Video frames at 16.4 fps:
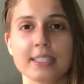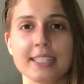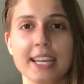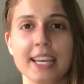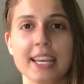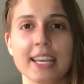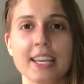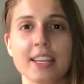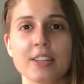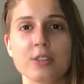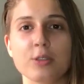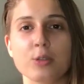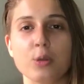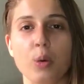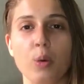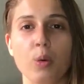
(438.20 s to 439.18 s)
take
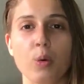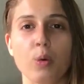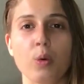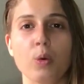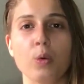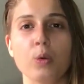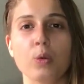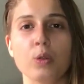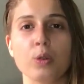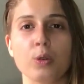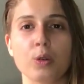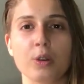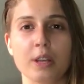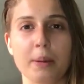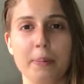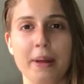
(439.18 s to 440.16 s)
into all
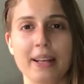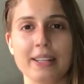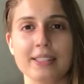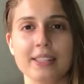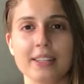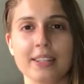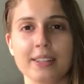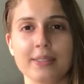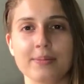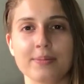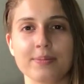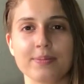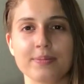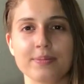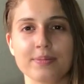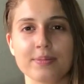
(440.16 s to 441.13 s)
your capacity.